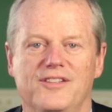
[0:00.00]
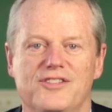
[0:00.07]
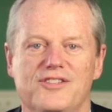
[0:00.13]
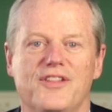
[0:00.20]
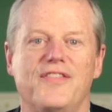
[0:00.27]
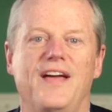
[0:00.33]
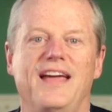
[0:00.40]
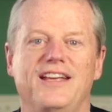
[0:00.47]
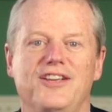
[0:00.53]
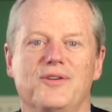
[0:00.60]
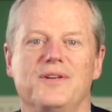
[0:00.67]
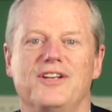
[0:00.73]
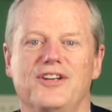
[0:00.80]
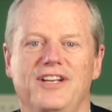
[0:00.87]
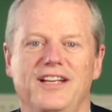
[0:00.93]
So thank
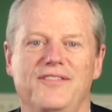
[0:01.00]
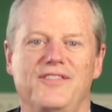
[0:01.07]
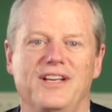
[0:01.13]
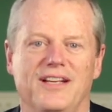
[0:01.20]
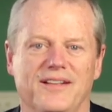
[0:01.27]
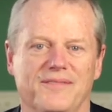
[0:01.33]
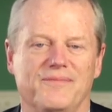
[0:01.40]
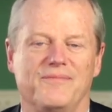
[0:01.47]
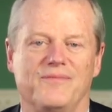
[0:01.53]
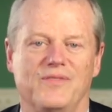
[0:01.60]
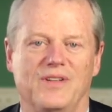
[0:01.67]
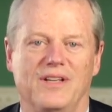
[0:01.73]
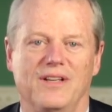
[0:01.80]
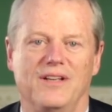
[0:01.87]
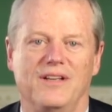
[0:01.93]
you and good evening.
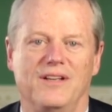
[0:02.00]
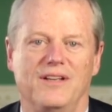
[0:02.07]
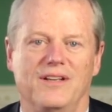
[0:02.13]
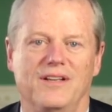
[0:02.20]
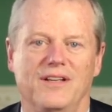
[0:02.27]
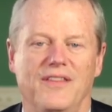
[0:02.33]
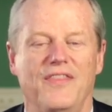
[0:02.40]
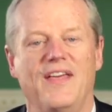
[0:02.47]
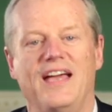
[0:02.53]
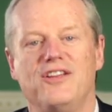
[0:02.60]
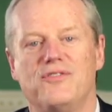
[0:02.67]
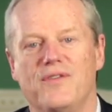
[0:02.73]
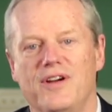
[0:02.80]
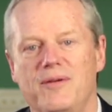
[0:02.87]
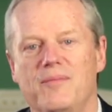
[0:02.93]
And
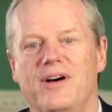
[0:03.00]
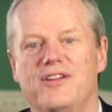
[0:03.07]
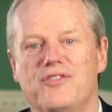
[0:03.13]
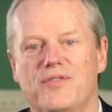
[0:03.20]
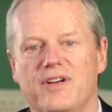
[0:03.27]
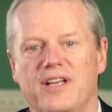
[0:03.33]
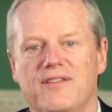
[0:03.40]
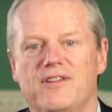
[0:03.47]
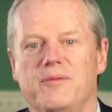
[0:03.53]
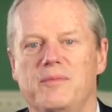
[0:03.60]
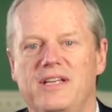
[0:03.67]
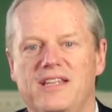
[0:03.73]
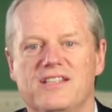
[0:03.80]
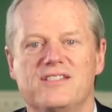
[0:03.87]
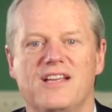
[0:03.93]
thanks very much for giving
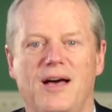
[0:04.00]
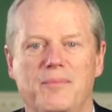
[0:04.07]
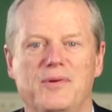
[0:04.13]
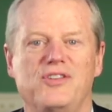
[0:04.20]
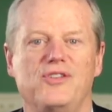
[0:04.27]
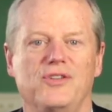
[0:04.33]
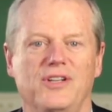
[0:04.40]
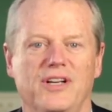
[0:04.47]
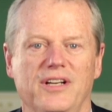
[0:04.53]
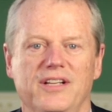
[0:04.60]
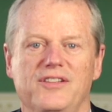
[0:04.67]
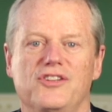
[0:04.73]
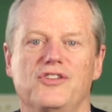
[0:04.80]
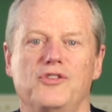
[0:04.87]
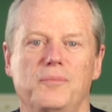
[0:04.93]
me this
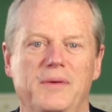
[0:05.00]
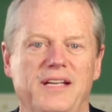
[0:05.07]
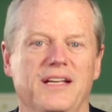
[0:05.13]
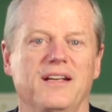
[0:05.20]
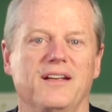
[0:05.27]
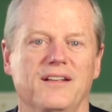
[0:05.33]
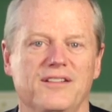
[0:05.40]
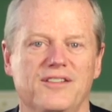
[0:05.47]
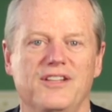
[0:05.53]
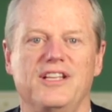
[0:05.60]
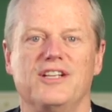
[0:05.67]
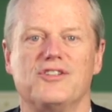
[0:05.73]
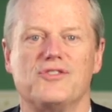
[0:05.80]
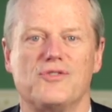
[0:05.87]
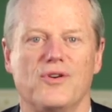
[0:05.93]
opportunity to speak to
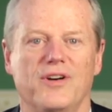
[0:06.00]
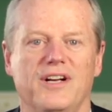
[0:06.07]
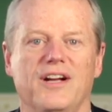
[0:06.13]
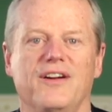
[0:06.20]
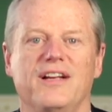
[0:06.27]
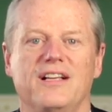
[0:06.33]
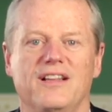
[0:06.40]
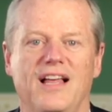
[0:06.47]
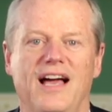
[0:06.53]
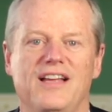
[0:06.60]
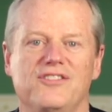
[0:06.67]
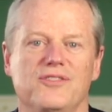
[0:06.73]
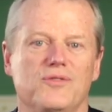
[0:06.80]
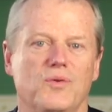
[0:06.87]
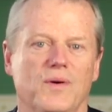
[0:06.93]
the extraordinary
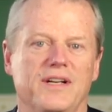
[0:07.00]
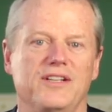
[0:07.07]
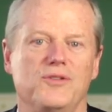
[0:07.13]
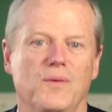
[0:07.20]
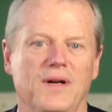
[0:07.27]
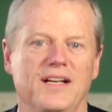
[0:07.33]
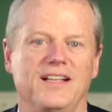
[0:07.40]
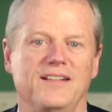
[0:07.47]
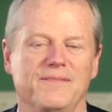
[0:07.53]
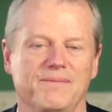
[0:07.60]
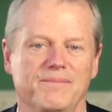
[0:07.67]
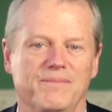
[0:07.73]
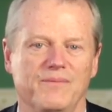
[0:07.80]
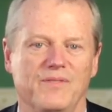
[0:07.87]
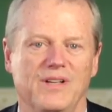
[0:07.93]
class of 2020.
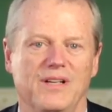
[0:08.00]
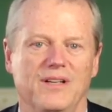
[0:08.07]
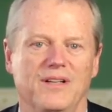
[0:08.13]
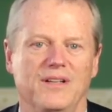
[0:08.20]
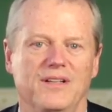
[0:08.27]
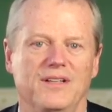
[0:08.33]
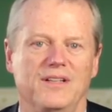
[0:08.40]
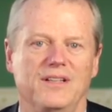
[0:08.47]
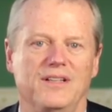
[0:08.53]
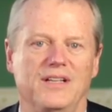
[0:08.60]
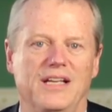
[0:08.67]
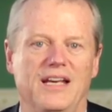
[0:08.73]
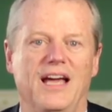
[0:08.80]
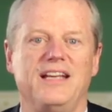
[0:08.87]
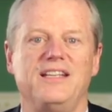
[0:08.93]

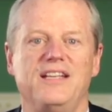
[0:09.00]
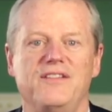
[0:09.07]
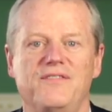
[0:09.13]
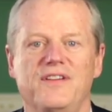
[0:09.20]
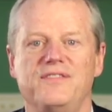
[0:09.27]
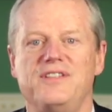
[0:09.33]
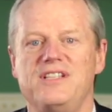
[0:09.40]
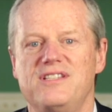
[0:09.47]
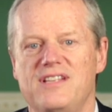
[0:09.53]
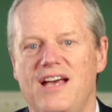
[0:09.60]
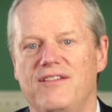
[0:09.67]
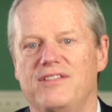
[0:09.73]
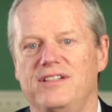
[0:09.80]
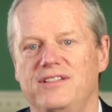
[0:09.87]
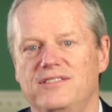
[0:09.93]
In
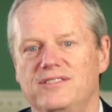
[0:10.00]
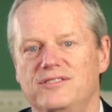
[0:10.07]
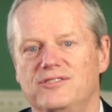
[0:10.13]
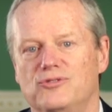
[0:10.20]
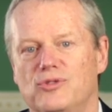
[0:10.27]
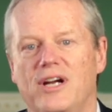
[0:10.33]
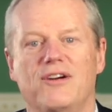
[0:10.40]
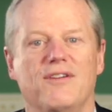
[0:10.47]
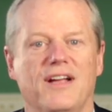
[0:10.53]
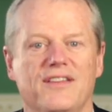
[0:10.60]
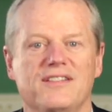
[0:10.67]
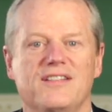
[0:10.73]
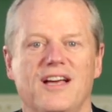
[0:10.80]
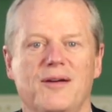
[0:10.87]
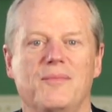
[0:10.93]
1957, right
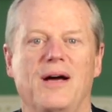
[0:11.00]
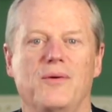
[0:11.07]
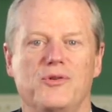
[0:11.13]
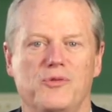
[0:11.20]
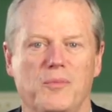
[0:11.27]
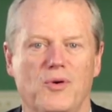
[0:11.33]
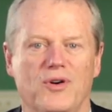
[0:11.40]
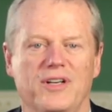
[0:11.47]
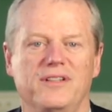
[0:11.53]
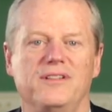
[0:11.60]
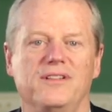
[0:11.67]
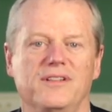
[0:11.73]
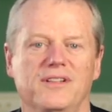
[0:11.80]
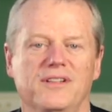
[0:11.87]
around the time I was born,